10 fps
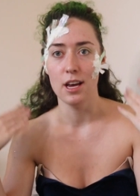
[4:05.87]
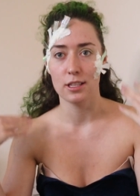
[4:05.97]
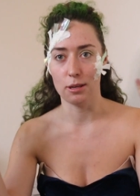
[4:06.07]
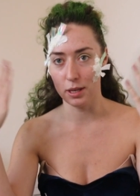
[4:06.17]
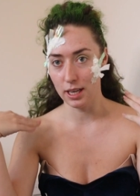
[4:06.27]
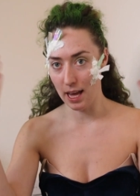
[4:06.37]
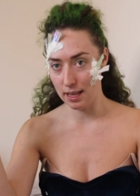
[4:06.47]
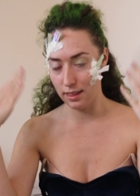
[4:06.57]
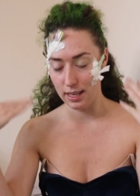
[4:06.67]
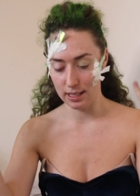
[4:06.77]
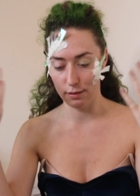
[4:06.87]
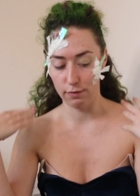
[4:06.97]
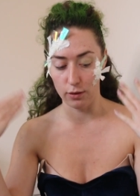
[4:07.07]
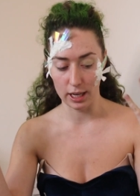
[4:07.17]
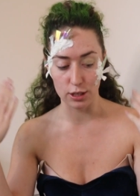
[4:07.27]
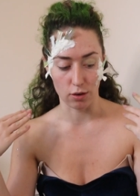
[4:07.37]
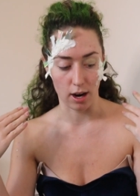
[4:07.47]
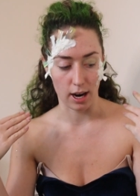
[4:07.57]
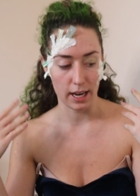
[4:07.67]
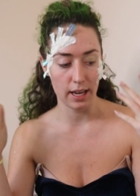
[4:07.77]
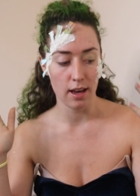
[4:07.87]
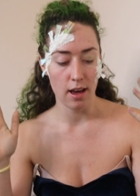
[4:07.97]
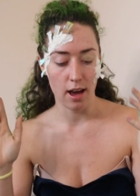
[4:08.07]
So I'm going to let this fully dry